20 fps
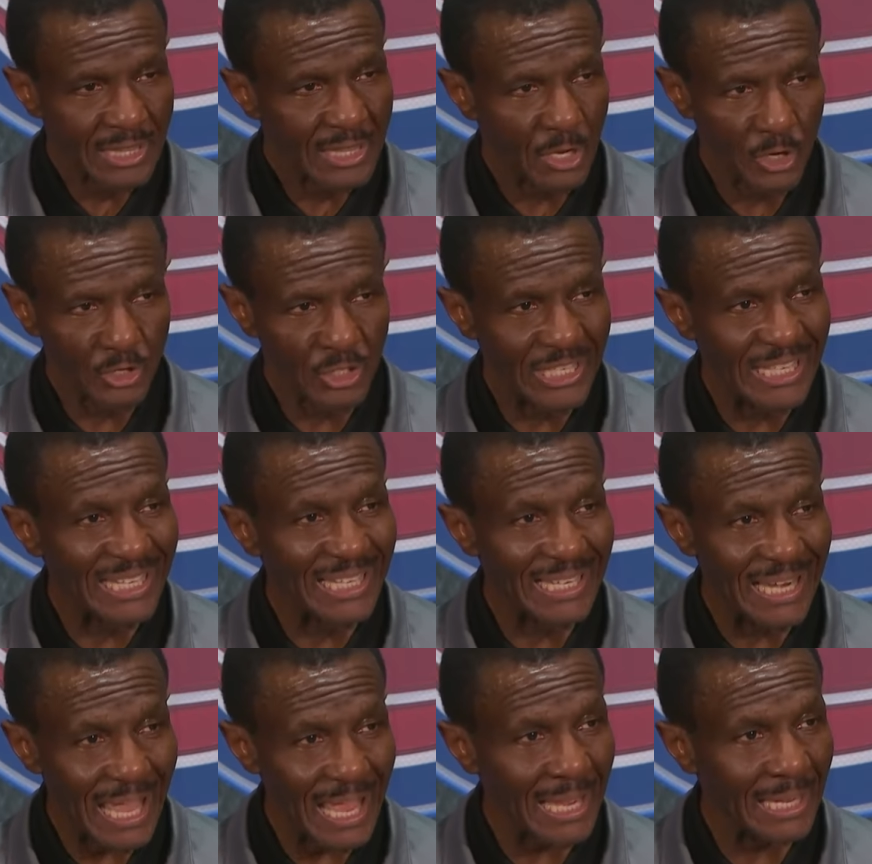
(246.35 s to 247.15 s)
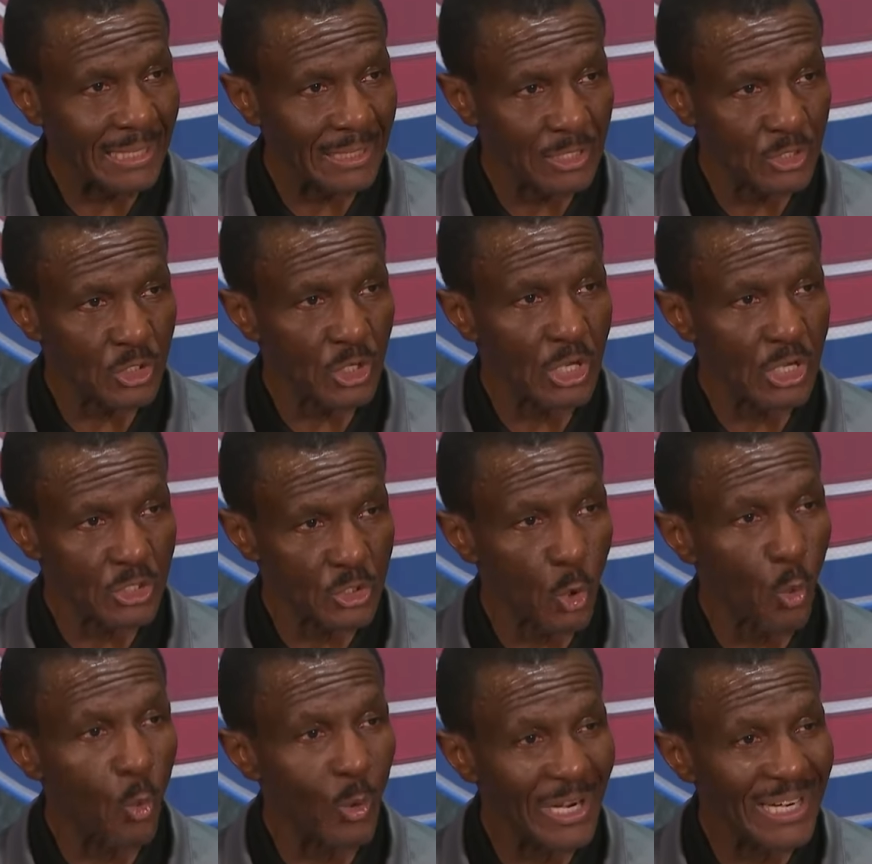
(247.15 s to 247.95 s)
their DNA
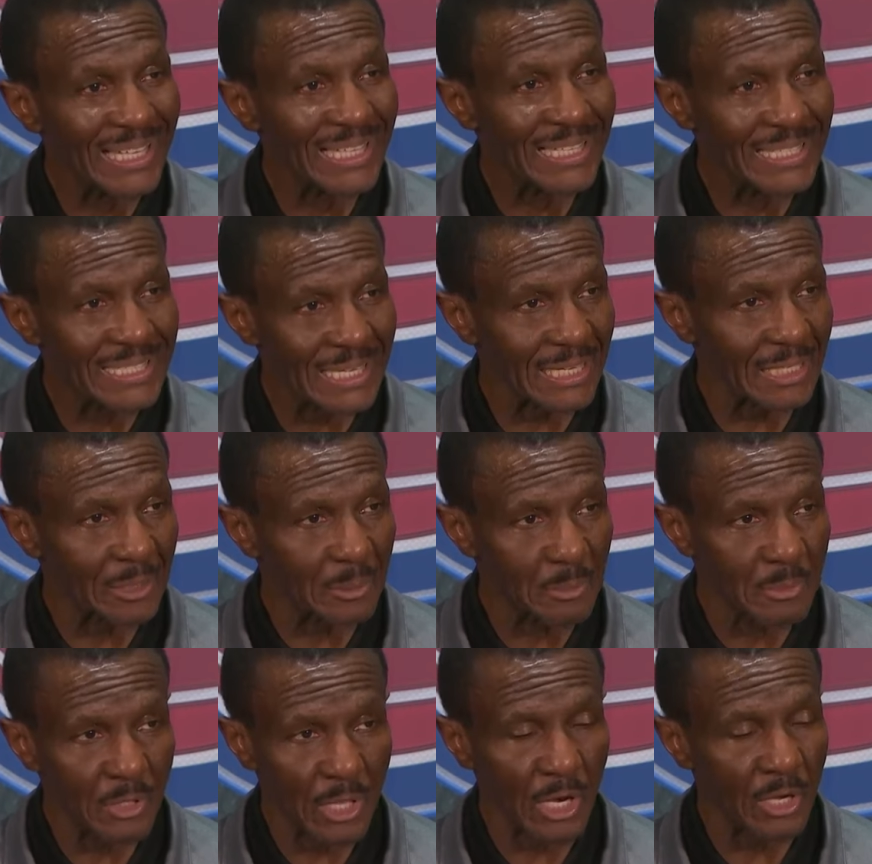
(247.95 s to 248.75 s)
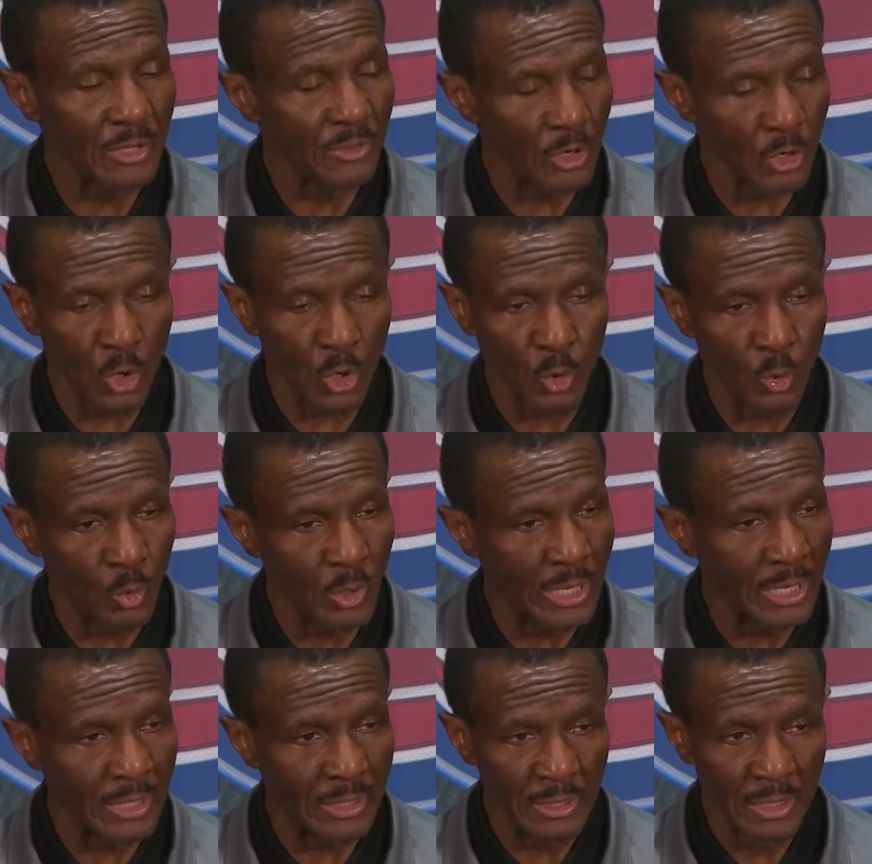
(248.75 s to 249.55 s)
is a winning team. They're going to
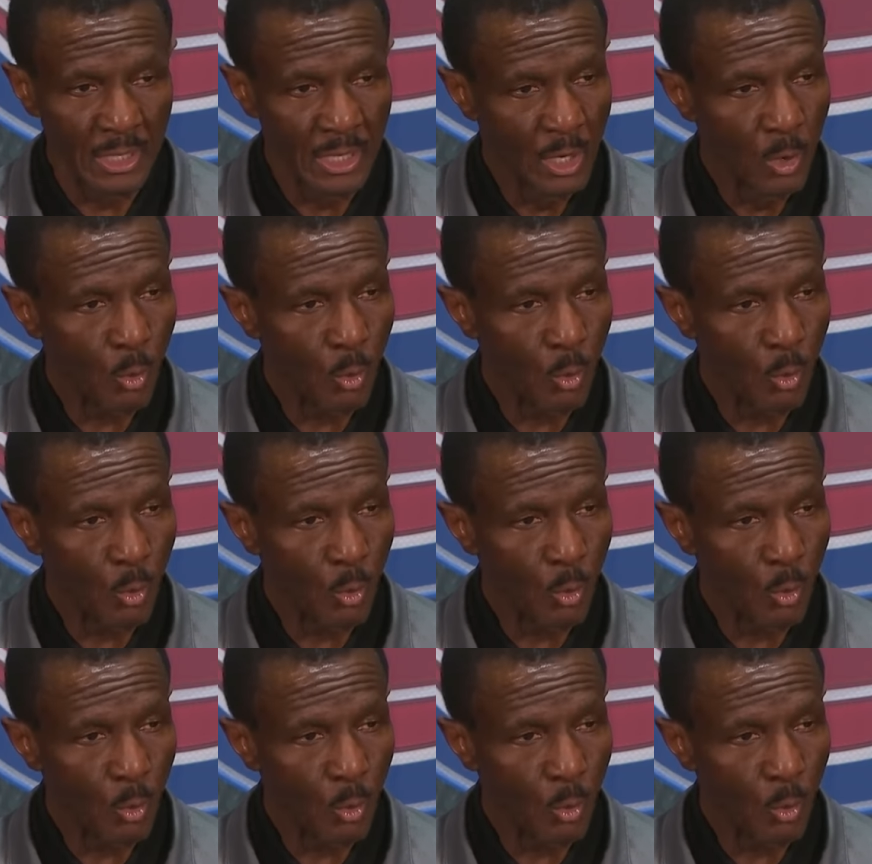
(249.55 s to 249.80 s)
win.